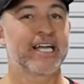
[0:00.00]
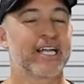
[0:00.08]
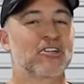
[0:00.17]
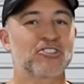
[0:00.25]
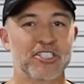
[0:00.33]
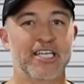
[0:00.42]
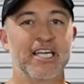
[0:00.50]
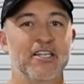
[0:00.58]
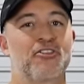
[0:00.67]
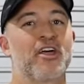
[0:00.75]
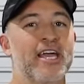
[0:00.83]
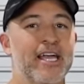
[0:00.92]
Here's the
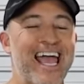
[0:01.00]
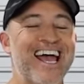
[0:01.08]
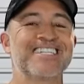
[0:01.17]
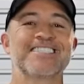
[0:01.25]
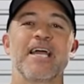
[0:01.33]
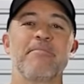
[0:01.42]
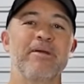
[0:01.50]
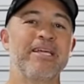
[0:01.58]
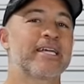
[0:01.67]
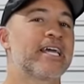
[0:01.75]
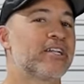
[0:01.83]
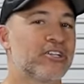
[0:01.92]
key thing. As a
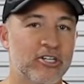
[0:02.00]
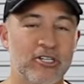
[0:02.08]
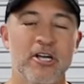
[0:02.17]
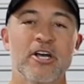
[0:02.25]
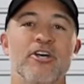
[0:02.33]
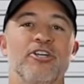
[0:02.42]
beginner,